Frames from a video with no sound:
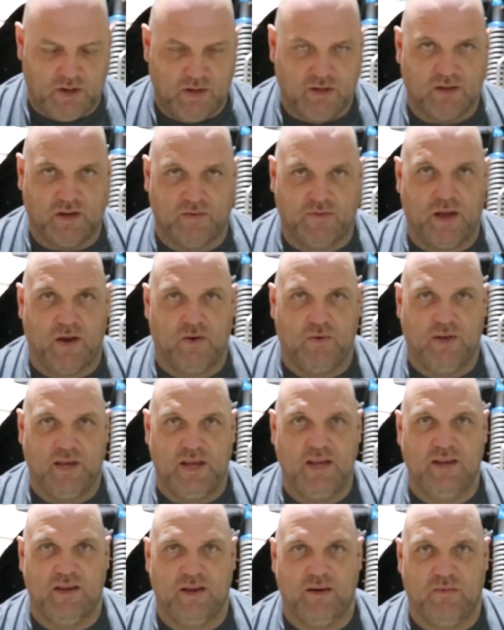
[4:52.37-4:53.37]
So if that
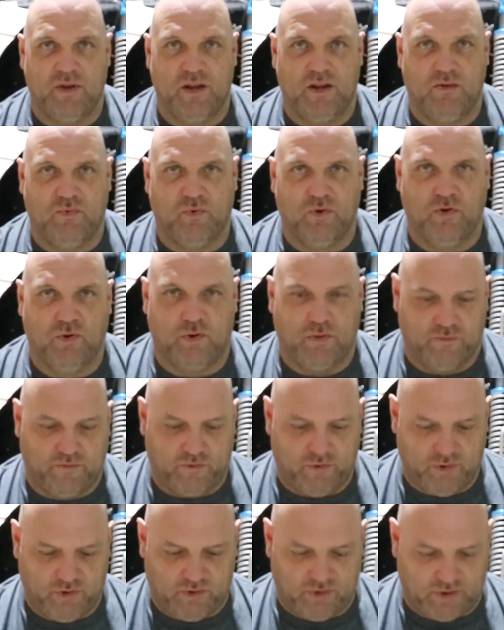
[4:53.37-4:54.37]
hit you, man, it would have gone
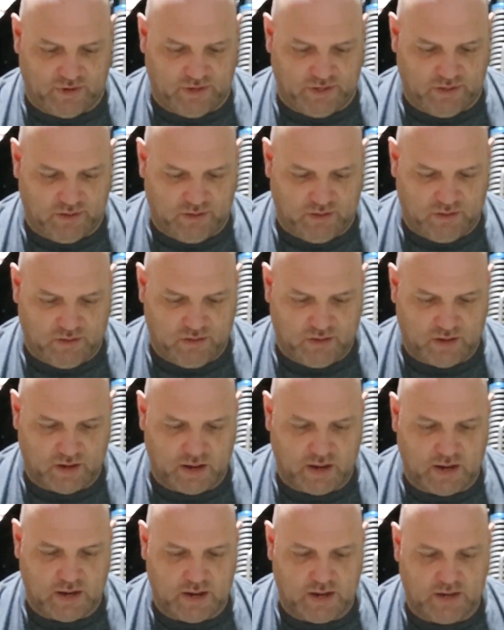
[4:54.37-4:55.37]
through you, I reckon.
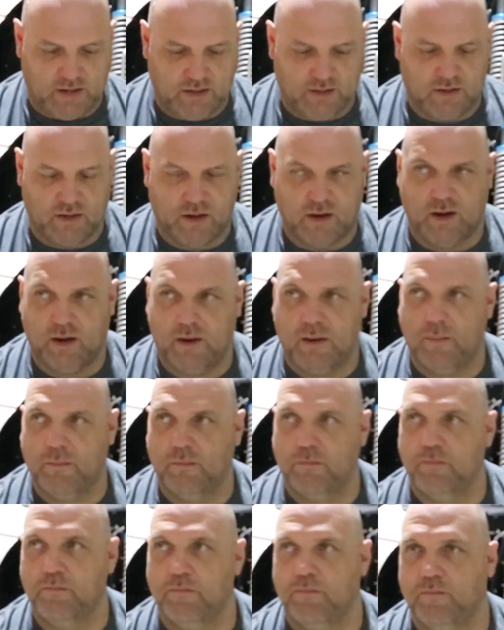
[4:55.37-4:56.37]
And
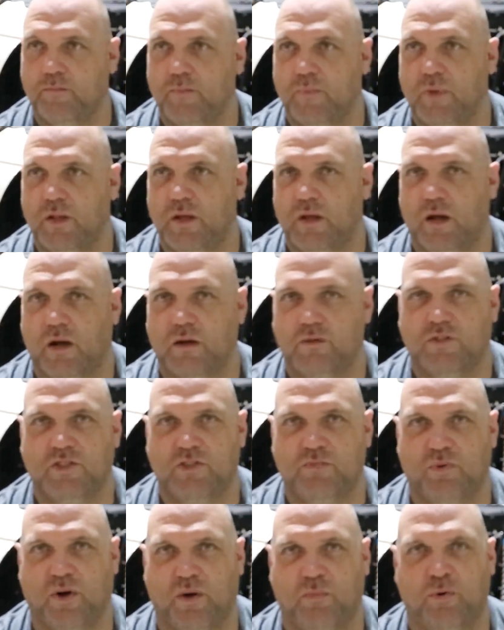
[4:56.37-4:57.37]
I'll
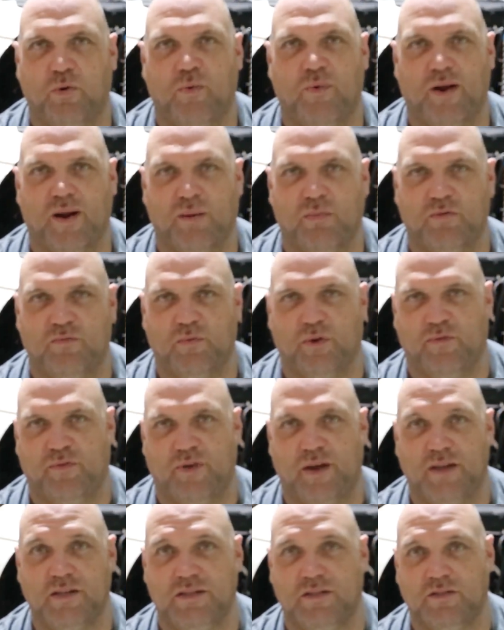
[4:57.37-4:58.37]
put one up on my
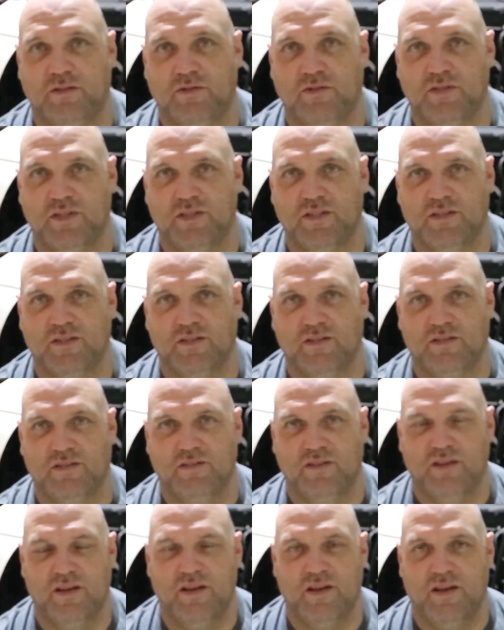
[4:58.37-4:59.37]
face because it's,
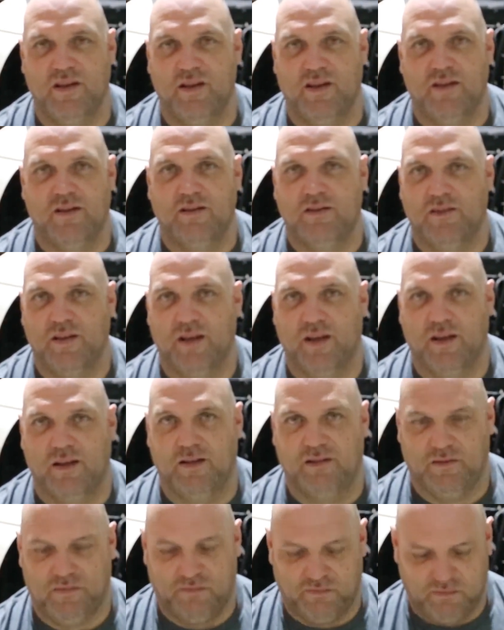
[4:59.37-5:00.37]
yeah,
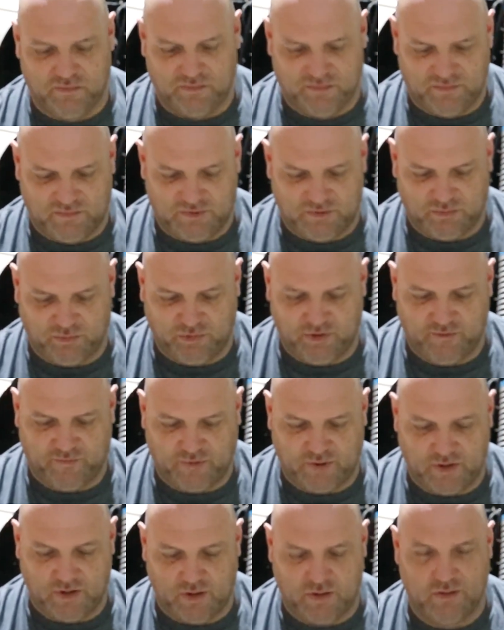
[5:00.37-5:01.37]
pretty
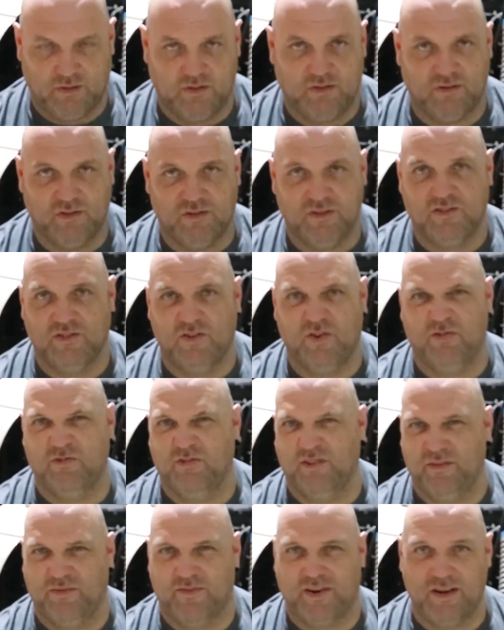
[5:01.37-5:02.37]
funny. It's not
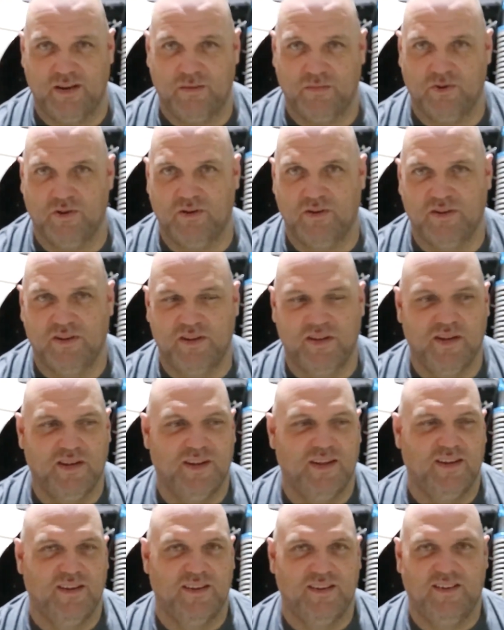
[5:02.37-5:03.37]
really funny, but
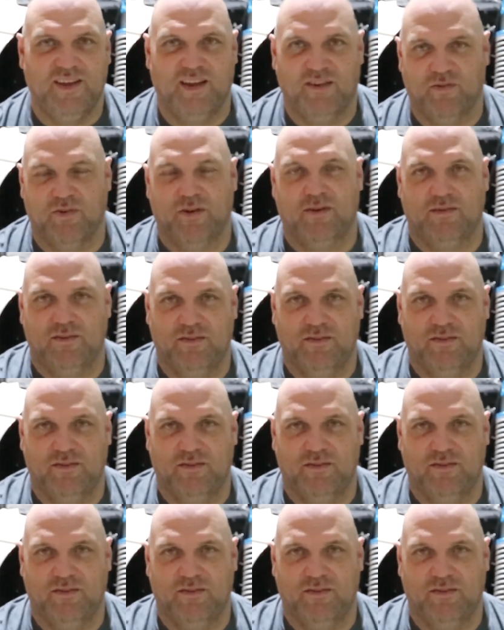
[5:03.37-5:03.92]
everyone,